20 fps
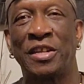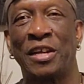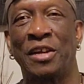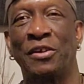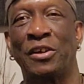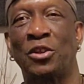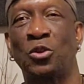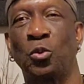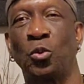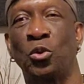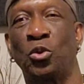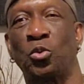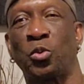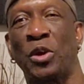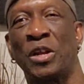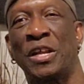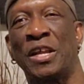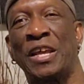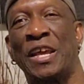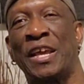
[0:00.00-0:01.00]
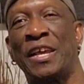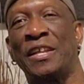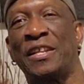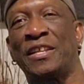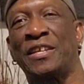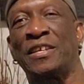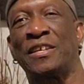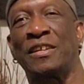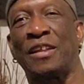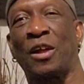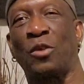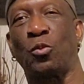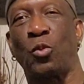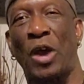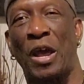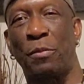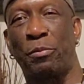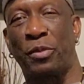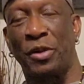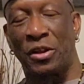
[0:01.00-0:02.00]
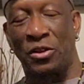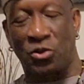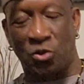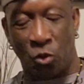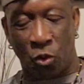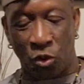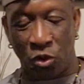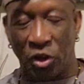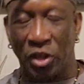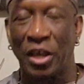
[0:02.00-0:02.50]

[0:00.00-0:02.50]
there at 228 and White Plains Road.